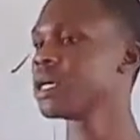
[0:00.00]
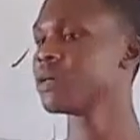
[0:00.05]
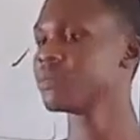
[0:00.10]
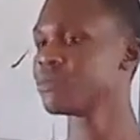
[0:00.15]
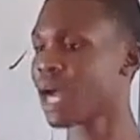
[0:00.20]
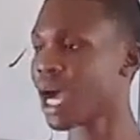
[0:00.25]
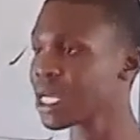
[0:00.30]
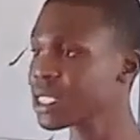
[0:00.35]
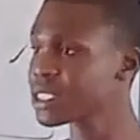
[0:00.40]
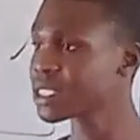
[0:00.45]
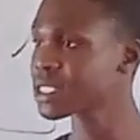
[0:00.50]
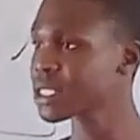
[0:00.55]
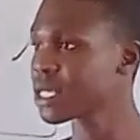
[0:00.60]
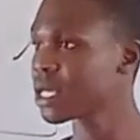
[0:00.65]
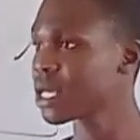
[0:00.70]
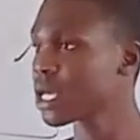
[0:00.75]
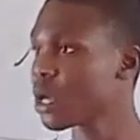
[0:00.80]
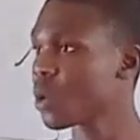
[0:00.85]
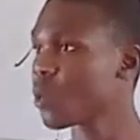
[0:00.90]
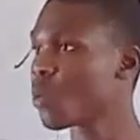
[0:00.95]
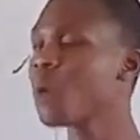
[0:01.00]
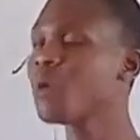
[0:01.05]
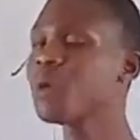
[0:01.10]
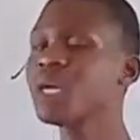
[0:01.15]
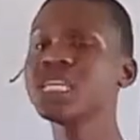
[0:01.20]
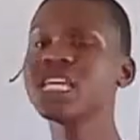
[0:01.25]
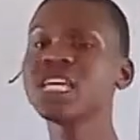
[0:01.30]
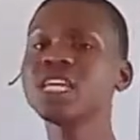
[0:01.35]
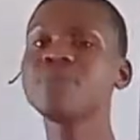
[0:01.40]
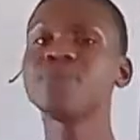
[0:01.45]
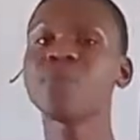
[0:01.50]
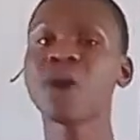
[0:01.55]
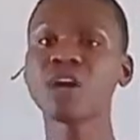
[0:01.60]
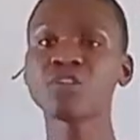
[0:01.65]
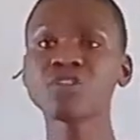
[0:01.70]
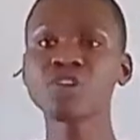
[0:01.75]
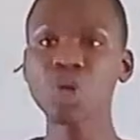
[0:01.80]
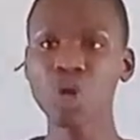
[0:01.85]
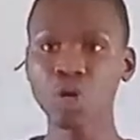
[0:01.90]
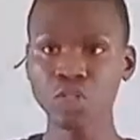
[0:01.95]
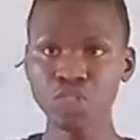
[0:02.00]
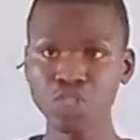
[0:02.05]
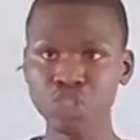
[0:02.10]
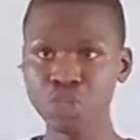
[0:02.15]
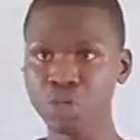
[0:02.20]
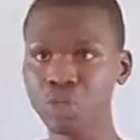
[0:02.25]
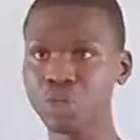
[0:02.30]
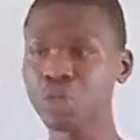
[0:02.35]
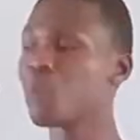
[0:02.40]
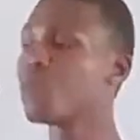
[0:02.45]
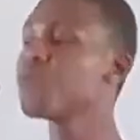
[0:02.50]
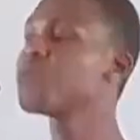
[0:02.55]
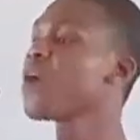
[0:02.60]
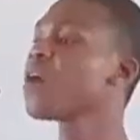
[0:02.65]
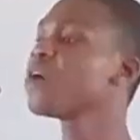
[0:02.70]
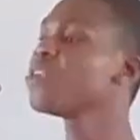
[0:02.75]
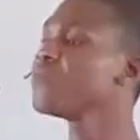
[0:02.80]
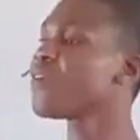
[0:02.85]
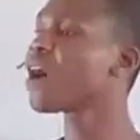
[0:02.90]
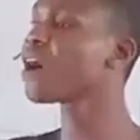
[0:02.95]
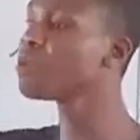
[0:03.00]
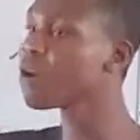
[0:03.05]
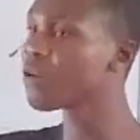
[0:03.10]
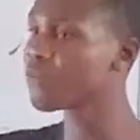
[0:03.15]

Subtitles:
right? When we did boundary condition, we found the value